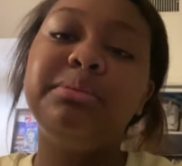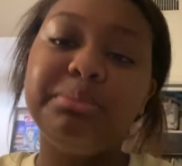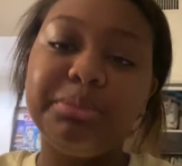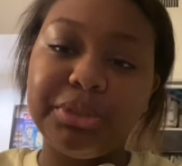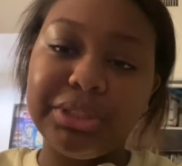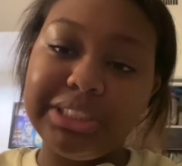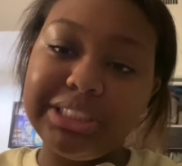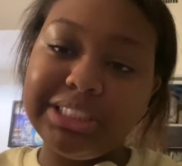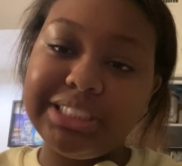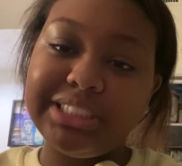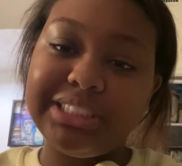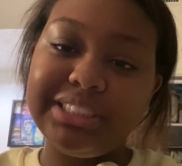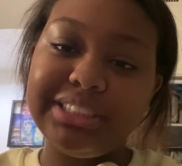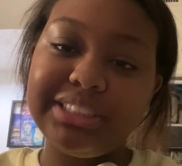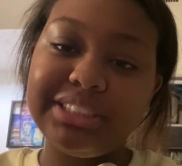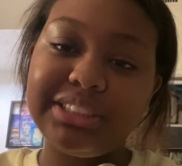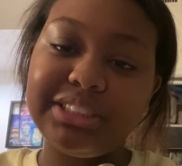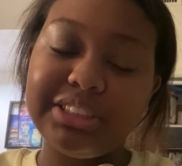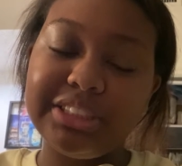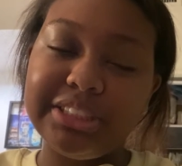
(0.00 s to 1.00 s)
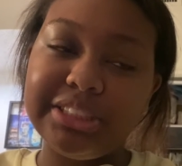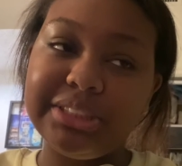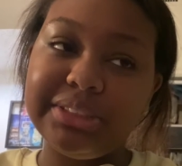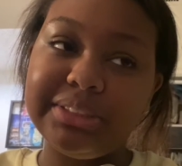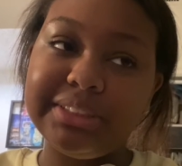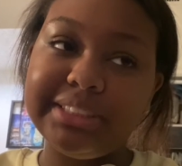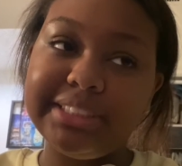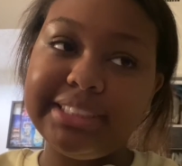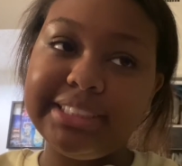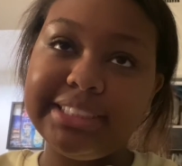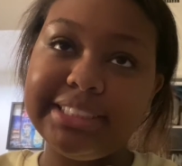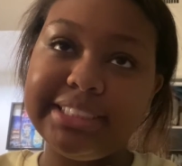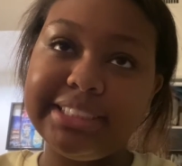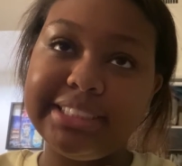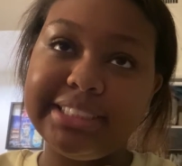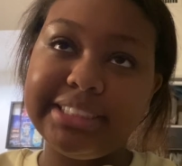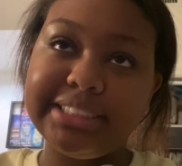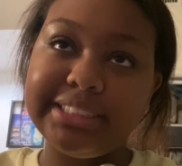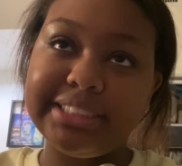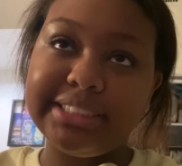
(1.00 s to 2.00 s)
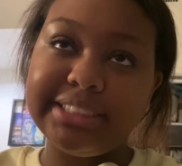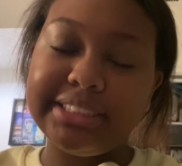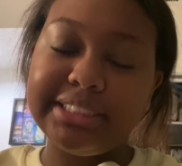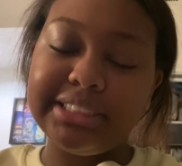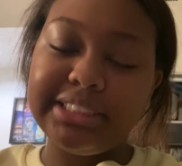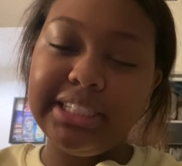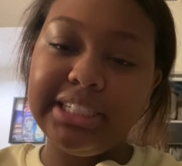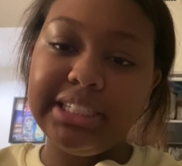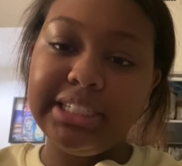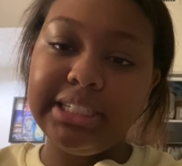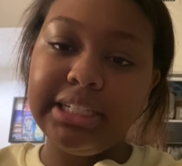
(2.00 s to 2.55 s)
morning. So it is